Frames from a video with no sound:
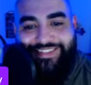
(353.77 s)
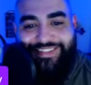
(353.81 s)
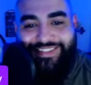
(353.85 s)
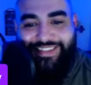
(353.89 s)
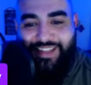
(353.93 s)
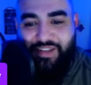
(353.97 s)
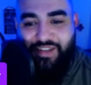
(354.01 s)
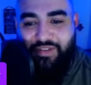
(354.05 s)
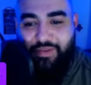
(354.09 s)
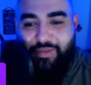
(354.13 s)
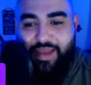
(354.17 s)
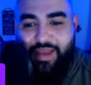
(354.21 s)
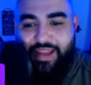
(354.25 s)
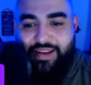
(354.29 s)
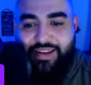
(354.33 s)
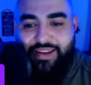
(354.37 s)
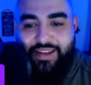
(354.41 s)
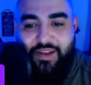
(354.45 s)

I love you, man.